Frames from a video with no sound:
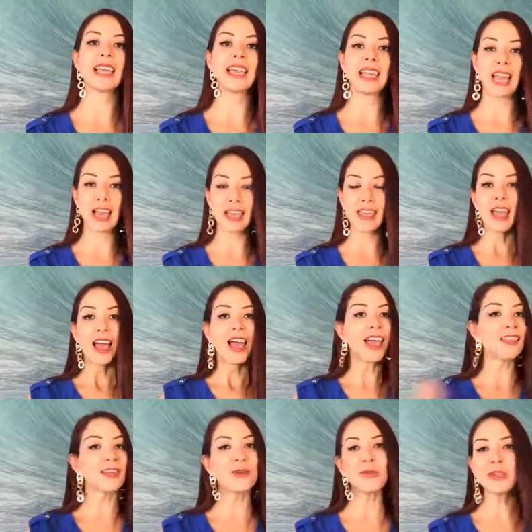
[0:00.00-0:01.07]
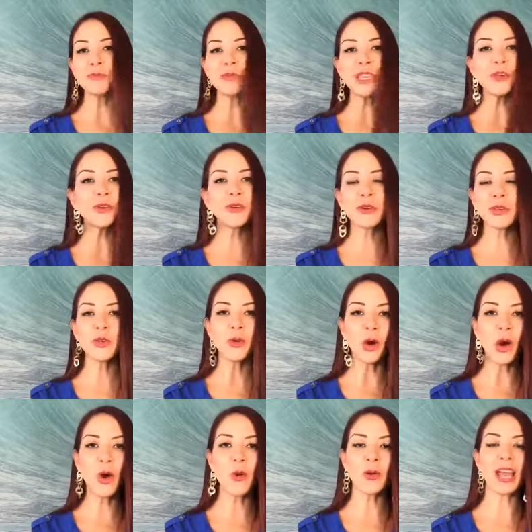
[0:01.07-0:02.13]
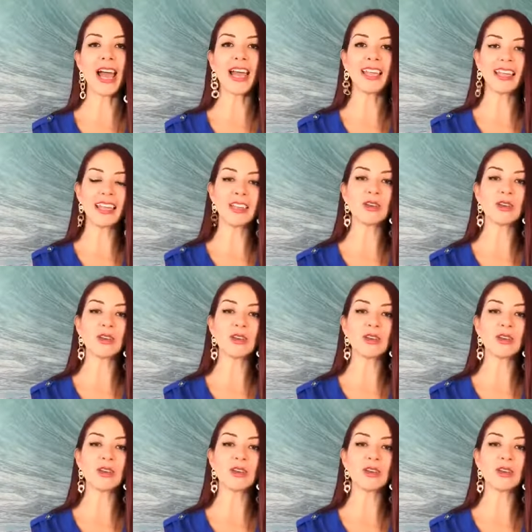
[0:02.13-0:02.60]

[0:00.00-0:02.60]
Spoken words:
And I, either with me or on your own, I